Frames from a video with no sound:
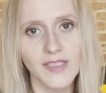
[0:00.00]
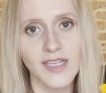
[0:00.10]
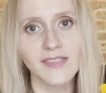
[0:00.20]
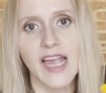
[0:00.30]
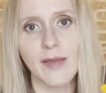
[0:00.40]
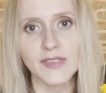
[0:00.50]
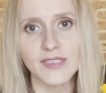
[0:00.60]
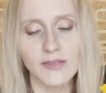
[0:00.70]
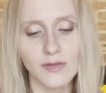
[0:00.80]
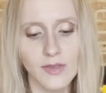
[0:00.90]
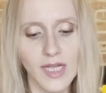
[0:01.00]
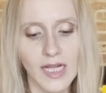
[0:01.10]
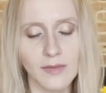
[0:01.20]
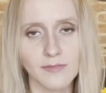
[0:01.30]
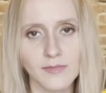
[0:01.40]
does happen
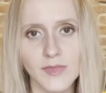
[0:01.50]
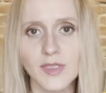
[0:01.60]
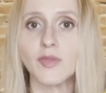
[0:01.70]
to